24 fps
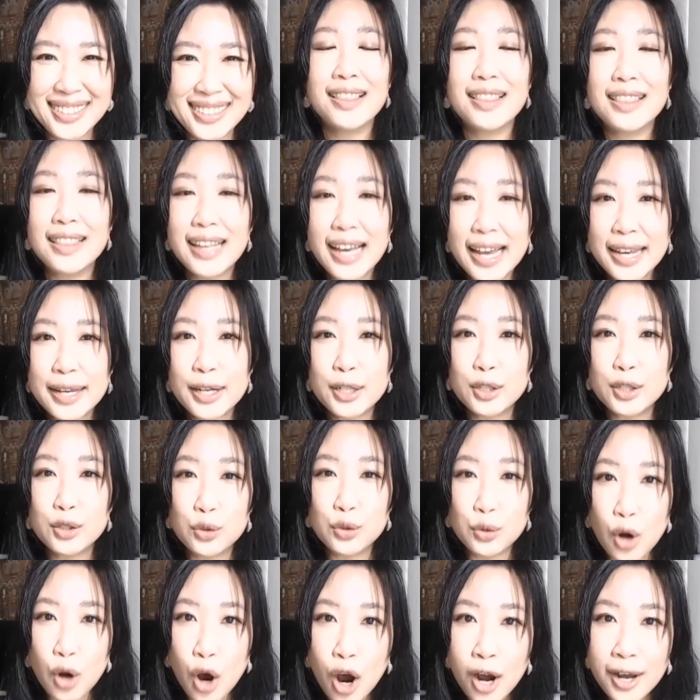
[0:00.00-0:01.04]
Like
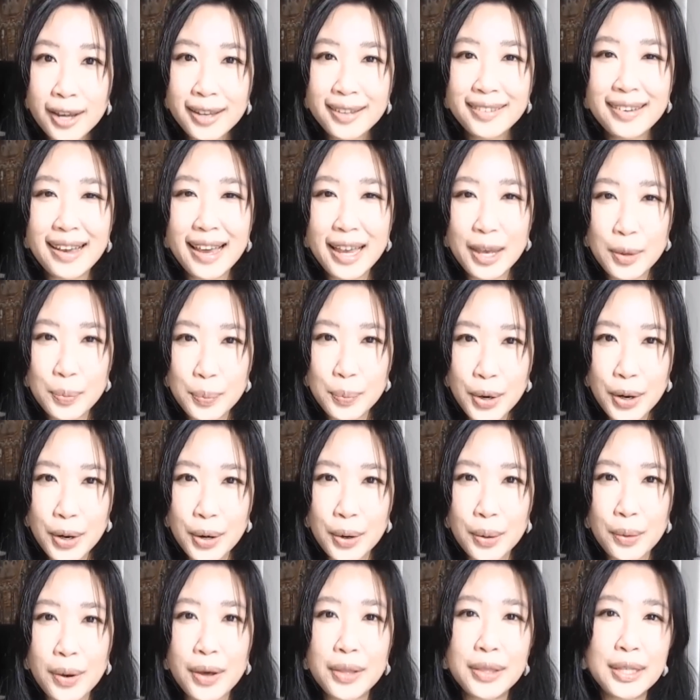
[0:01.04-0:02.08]
drawing a
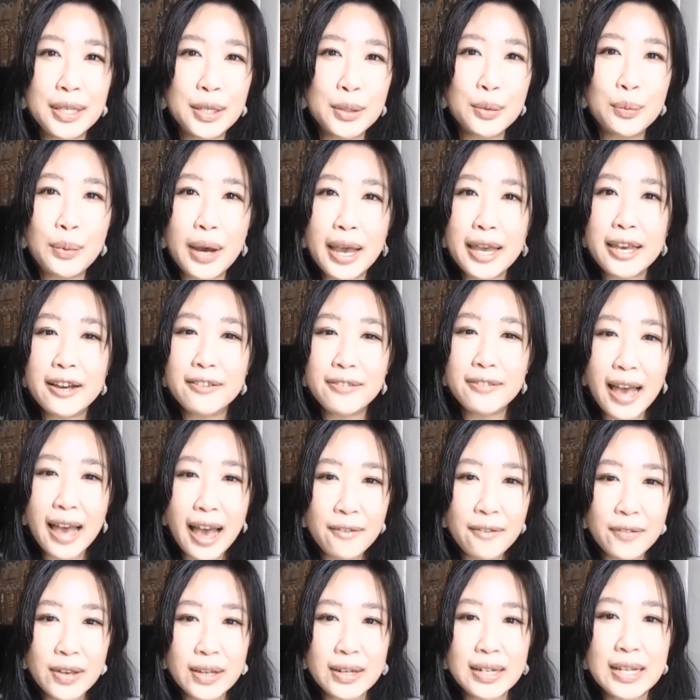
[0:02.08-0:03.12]
bow, the way of
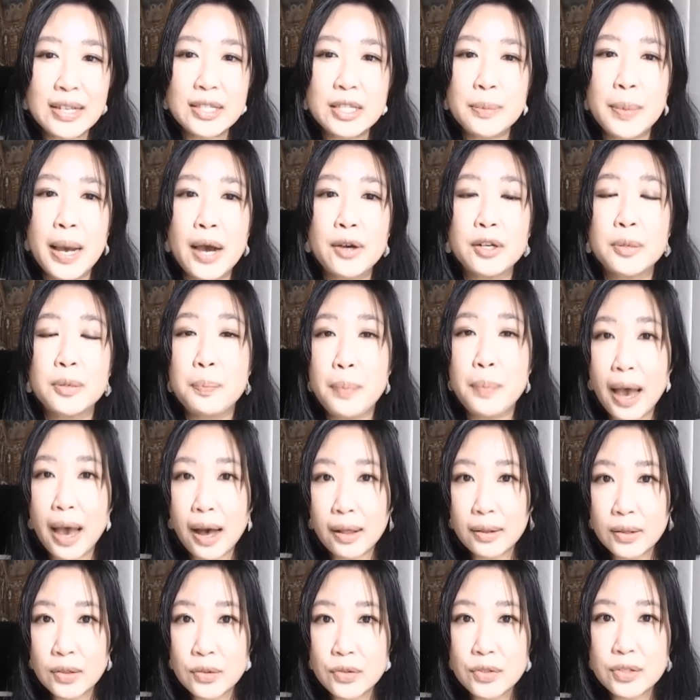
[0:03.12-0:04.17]
heaven is about
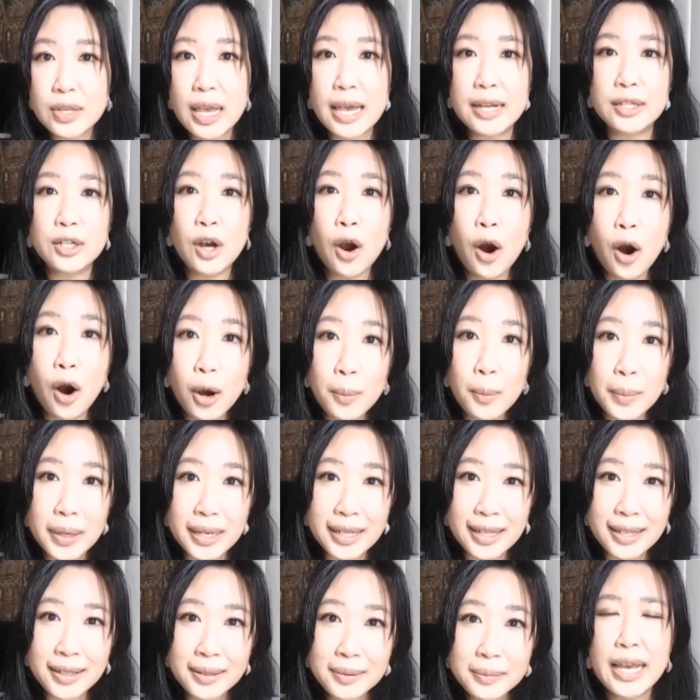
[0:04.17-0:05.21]
balance and
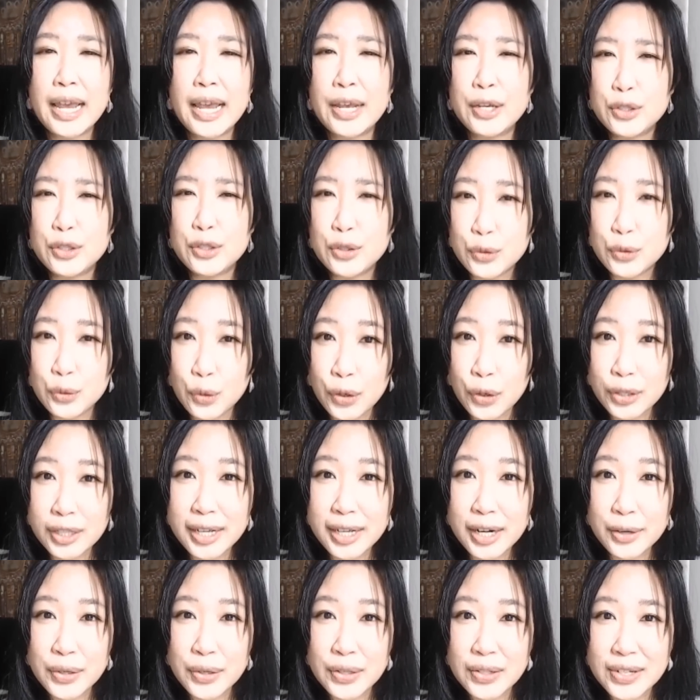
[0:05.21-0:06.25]
harmony,
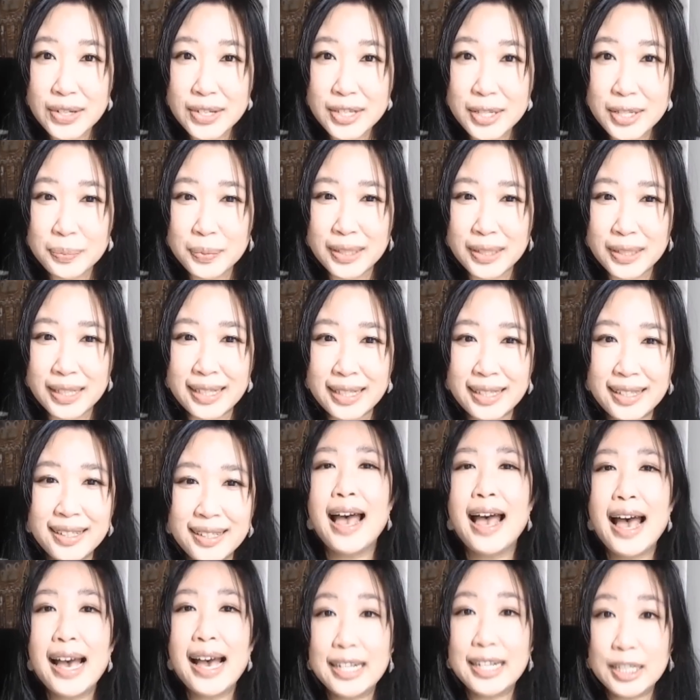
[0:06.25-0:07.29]
extraordinary discipline,
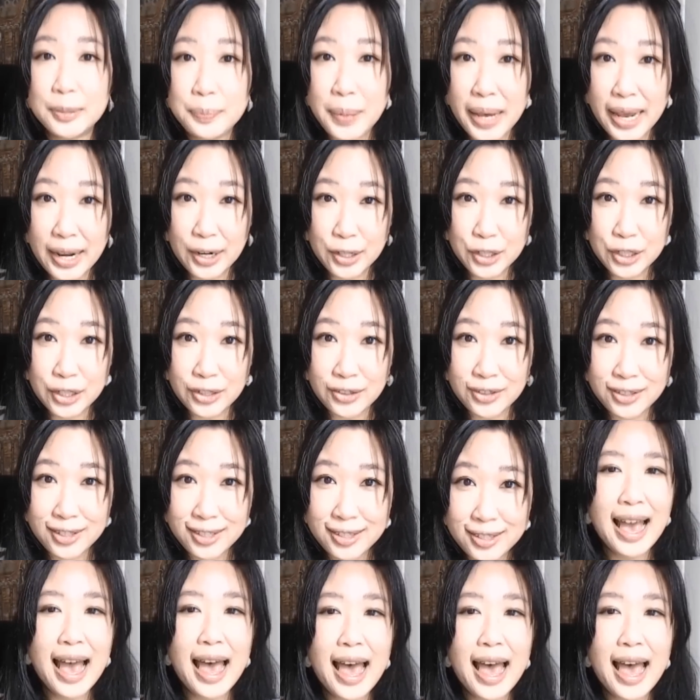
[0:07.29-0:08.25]
and patience.